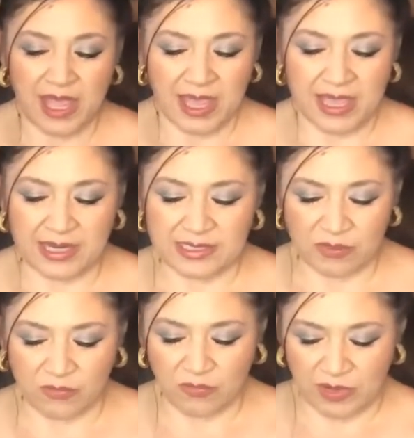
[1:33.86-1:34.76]
It is
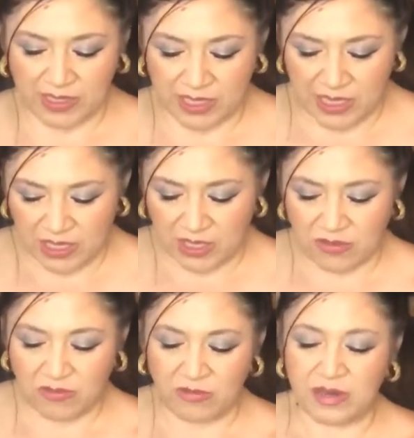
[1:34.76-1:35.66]
a really
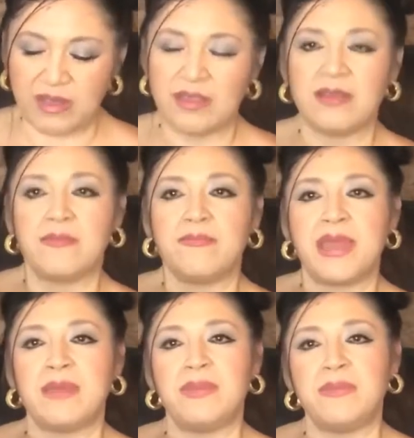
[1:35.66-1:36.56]
cute
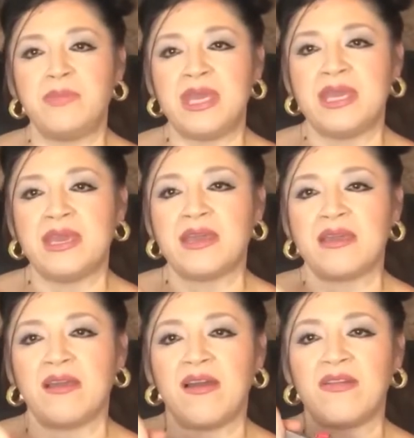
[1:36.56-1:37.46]
baby pink
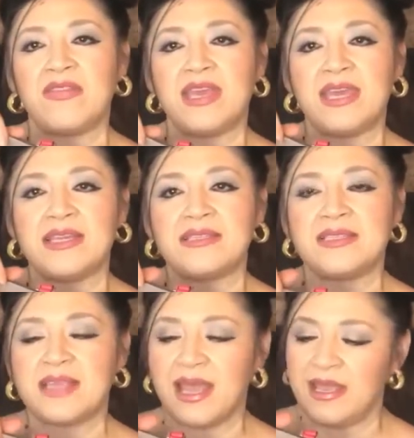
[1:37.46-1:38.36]
on the
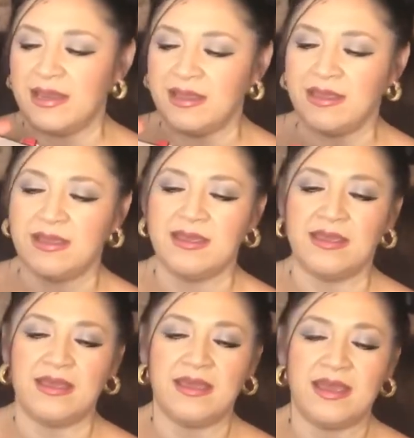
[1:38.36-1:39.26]
inside,
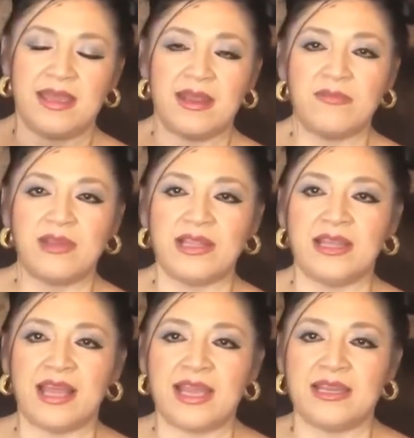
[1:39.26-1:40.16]
and I really
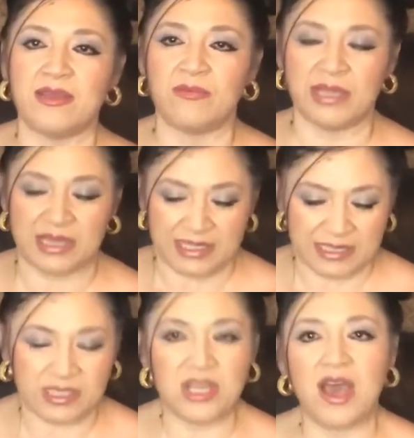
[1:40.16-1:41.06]
liked it with
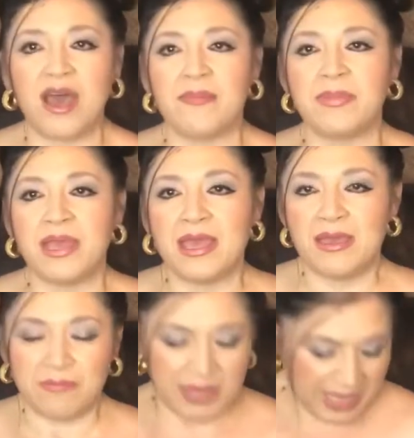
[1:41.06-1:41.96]
this top
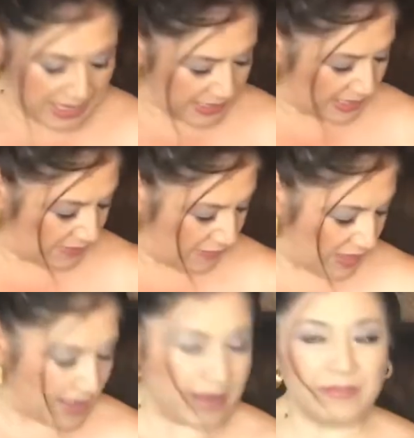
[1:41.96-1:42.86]
because of
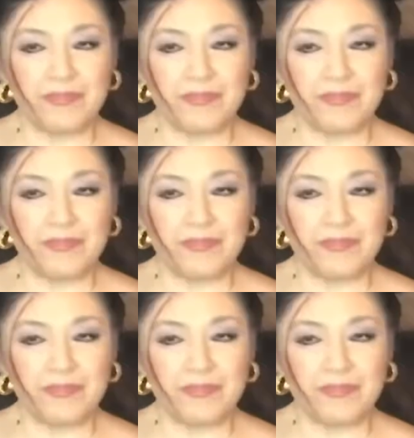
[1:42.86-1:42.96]
the